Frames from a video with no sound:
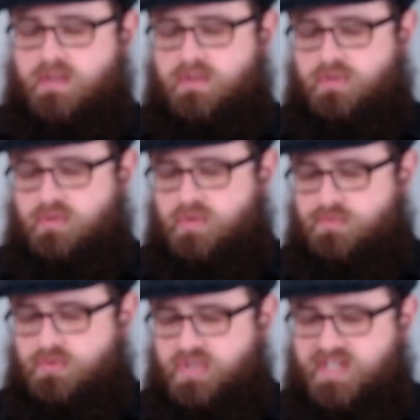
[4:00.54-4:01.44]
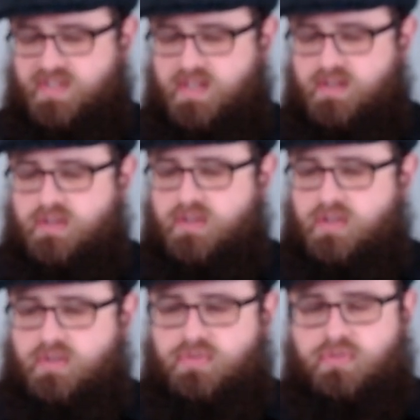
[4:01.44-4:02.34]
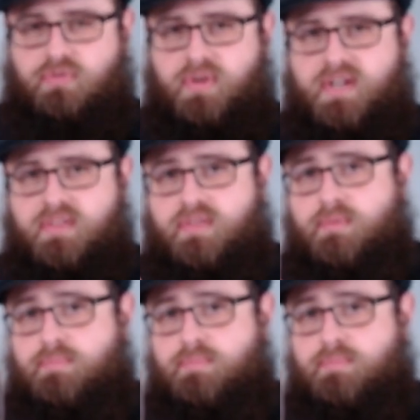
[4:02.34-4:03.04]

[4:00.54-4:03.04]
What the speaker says: So the Laphroaig 10 cask strength